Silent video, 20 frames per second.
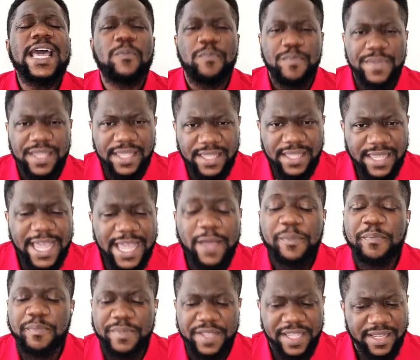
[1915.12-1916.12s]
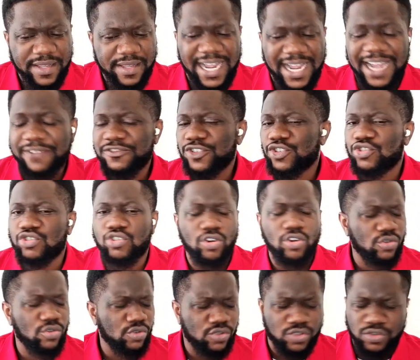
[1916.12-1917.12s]
help me help me i have
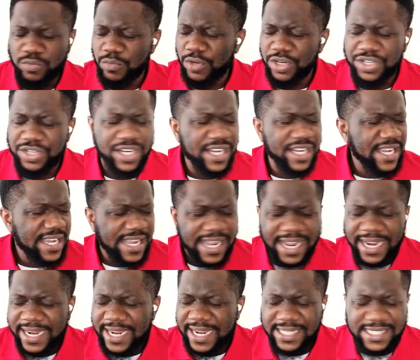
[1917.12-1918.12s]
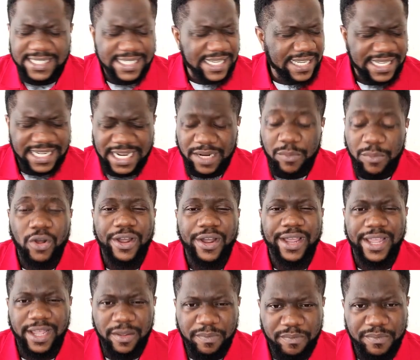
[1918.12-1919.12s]
struggled too much I can't take it
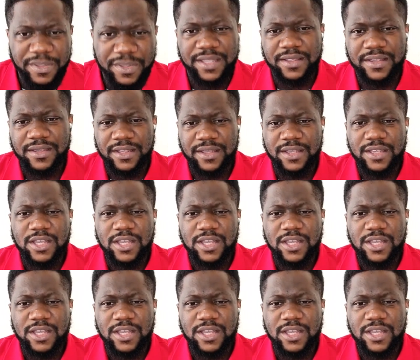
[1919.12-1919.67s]
anymore. Help me.